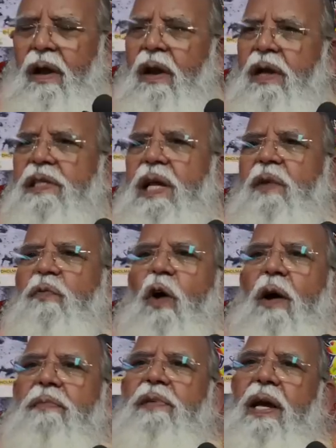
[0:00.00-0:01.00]
Colors and
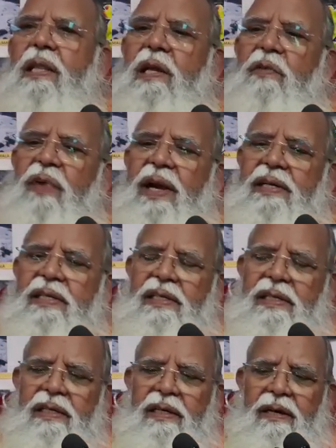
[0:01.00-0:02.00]
forms are the
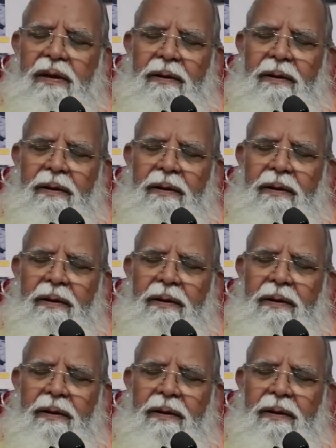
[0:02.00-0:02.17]
effects.